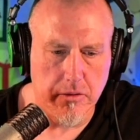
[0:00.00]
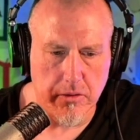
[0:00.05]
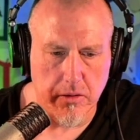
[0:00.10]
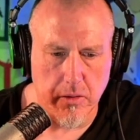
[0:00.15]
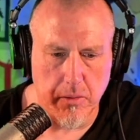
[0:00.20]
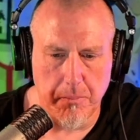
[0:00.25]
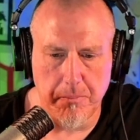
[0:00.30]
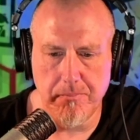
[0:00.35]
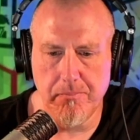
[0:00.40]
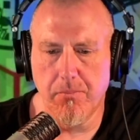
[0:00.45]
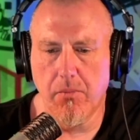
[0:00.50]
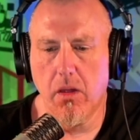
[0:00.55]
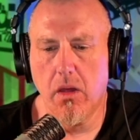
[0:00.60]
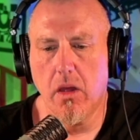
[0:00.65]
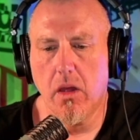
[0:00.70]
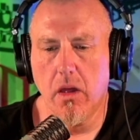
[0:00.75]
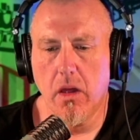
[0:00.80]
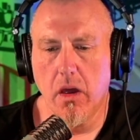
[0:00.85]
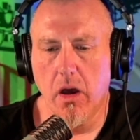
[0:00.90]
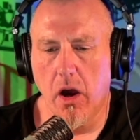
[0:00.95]
So,
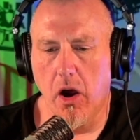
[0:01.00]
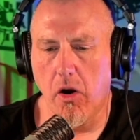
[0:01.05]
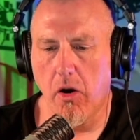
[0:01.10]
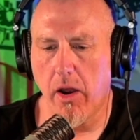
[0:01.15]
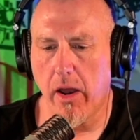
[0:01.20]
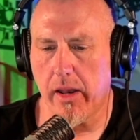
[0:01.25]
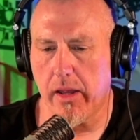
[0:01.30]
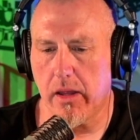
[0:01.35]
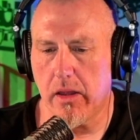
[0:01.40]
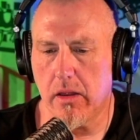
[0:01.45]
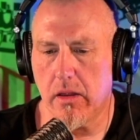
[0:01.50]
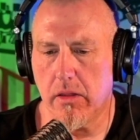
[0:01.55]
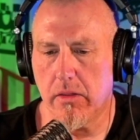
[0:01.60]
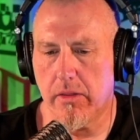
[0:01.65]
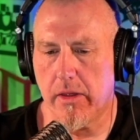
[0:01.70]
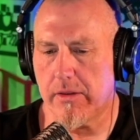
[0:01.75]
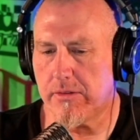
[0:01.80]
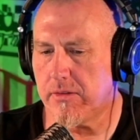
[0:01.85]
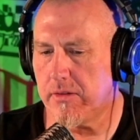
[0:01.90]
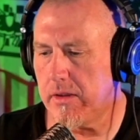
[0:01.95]
alrighty,
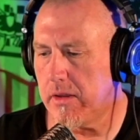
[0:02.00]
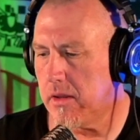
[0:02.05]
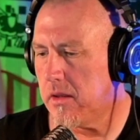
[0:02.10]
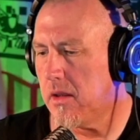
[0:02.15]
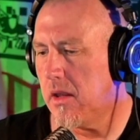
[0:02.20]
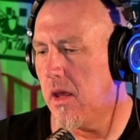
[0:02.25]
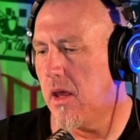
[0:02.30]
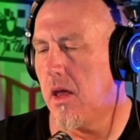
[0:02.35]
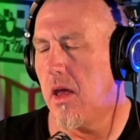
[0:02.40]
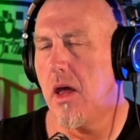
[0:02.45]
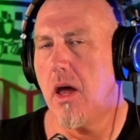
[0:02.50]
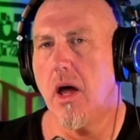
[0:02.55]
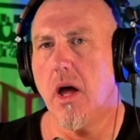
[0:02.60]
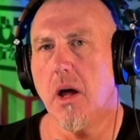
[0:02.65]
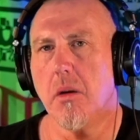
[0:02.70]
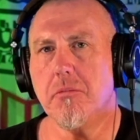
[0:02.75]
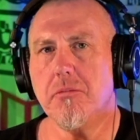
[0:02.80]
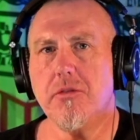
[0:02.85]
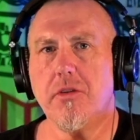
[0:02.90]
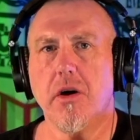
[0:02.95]
that's it.
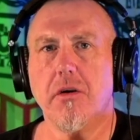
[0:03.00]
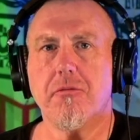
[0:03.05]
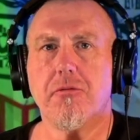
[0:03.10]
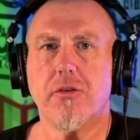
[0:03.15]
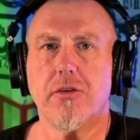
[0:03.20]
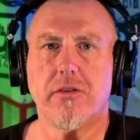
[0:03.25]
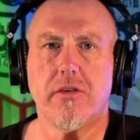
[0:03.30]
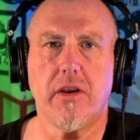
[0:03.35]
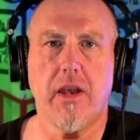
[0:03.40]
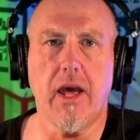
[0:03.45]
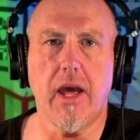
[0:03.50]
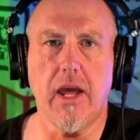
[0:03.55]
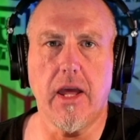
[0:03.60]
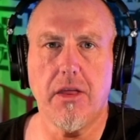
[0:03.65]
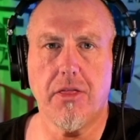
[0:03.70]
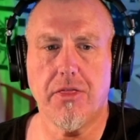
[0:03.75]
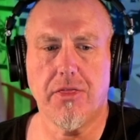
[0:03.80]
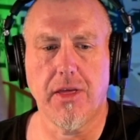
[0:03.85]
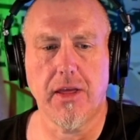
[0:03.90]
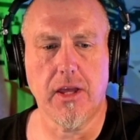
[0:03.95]
Done for
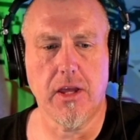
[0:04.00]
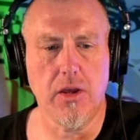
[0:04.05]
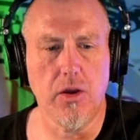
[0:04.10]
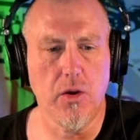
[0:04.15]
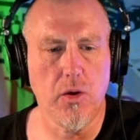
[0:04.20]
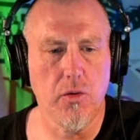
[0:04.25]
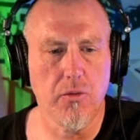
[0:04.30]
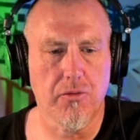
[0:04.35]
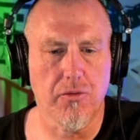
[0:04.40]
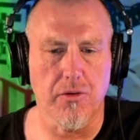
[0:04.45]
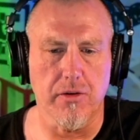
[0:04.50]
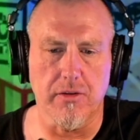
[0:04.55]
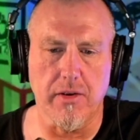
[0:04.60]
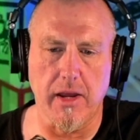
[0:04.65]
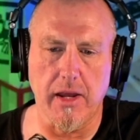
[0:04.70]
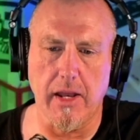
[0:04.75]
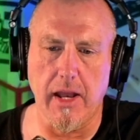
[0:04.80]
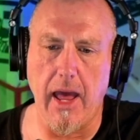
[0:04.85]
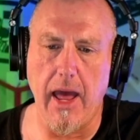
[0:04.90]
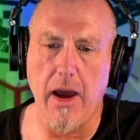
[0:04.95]
today. Thank you for
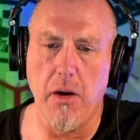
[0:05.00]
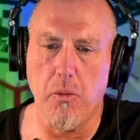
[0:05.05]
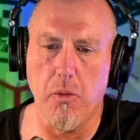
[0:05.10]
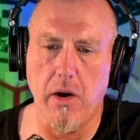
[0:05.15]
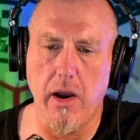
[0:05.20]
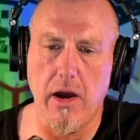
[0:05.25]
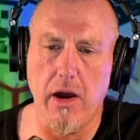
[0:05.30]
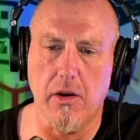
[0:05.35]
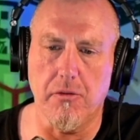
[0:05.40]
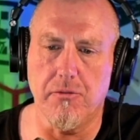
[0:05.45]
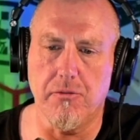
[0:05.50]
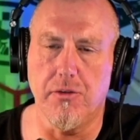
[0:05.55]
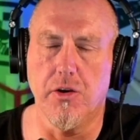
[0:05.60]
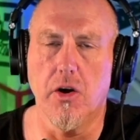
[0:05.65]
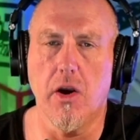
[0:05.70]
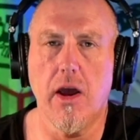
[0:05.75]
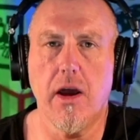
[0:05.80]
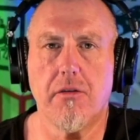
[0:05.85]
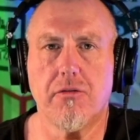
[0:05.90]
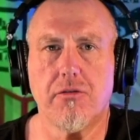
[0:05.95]
taking an hour out of
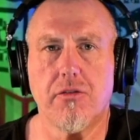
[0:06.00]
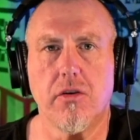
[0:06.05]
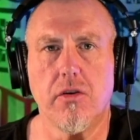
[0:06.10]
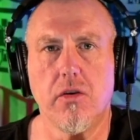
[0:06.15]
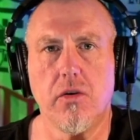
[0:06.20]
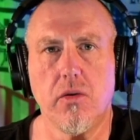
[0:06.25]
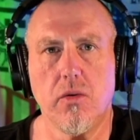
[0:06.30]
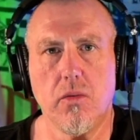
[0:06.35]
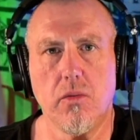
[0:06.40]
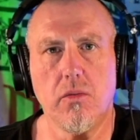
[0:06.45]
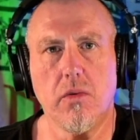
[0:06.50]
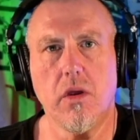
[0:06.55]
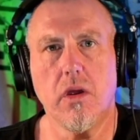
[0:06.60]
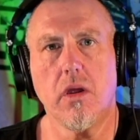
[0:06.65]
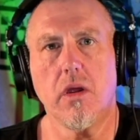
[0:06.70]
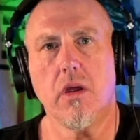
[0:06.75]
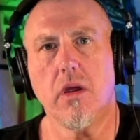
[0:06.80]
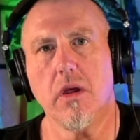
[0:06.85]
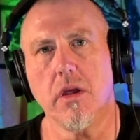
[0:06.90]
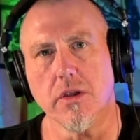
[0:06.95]
your afternoon
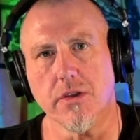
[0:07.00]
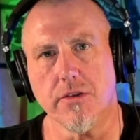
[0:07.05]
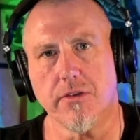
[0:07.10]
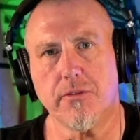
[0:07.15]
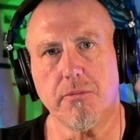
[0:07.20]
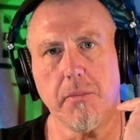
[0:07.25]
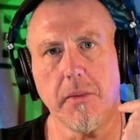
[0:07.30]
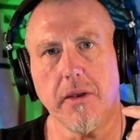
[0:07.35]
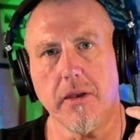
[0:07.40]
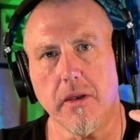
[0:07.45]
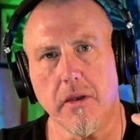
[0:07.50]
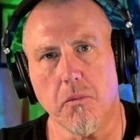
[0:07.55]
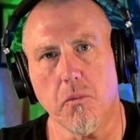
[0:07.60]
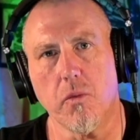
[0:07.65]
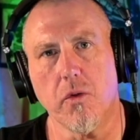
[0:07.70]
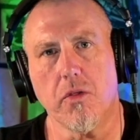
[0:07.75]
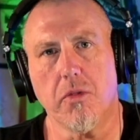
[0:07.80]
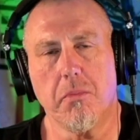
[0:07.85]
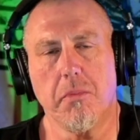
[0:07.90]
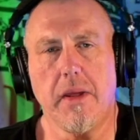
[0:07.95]
and spending it
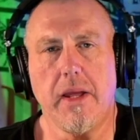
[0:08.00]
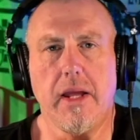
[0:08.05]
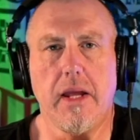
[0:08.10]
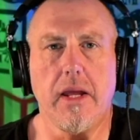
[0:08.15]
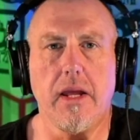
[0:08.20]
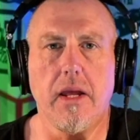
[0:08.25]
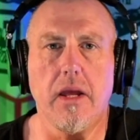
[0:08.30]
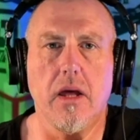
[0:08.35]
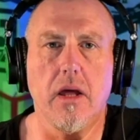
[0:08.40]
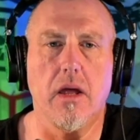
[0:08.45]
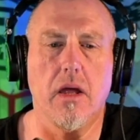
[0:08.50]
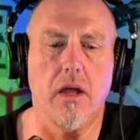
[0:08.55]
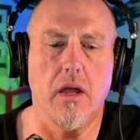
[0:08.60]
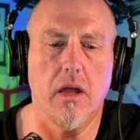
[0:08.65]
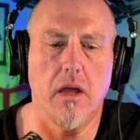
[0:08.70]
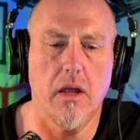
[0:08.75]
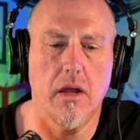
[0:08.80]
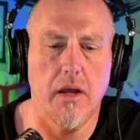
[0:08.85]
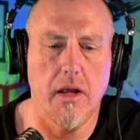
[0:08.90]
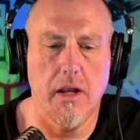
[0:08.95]
with me
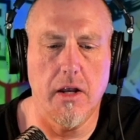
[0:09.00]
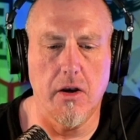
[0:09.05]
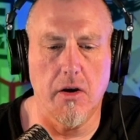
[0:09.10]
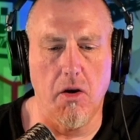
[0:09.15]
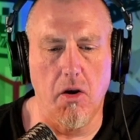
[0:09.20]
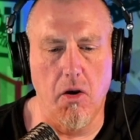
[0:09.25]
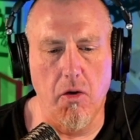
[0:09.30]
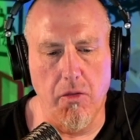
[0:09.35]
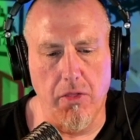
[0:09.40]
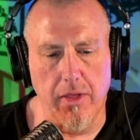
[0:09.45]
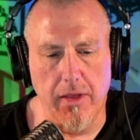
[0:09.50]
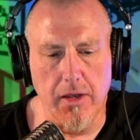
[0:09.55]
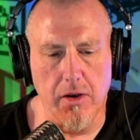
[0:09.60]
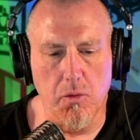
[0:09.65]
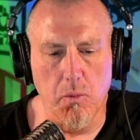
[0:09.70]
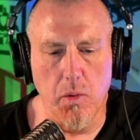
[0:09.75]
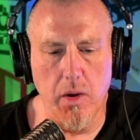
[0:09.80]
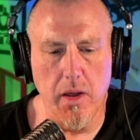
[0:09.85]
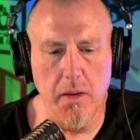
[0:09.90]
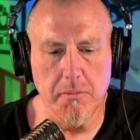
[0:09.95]
here on the
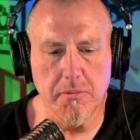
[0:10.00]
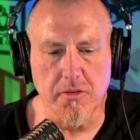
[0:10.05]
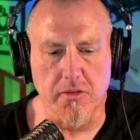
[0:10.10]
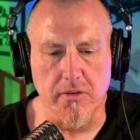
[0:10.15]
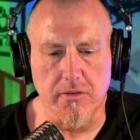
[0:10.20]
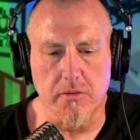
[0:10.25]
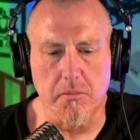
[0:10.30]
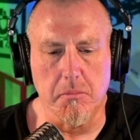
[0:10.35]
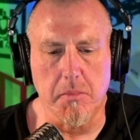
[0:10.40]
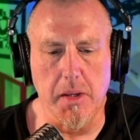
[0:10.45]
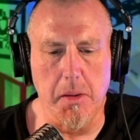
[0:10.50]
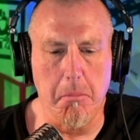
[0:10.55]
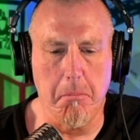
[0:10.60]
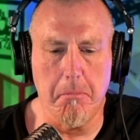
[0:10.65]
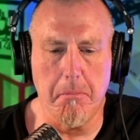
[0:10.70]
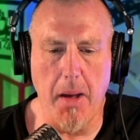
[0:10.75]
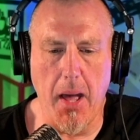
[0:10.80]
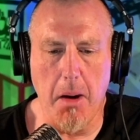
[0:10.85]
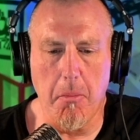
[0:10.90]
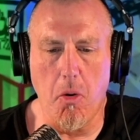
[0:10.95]
interwebs. Listen to me
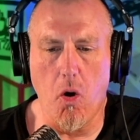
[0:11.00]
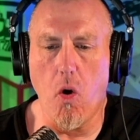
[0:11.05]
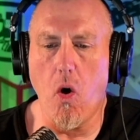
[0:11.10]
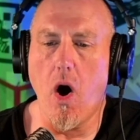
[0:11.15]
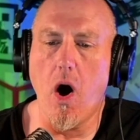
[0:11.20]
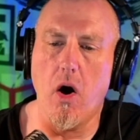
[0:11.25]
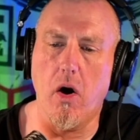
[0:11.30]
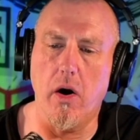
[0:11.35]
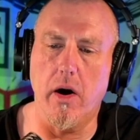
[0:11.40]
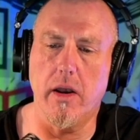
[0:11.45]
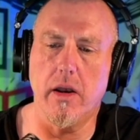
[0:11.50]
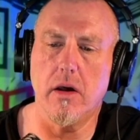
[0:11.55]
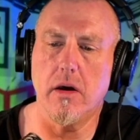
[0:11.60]
babble on.